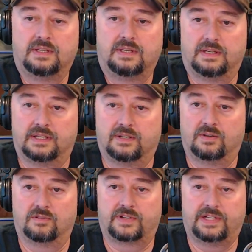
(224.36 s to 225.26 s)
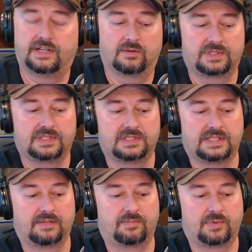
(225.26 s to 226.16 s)
uh, over here, which is
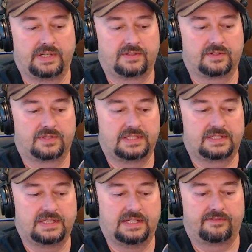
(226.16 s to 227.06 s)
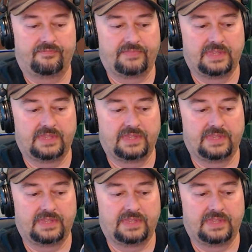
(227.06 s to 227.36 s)
uh, pretty interesting stuff.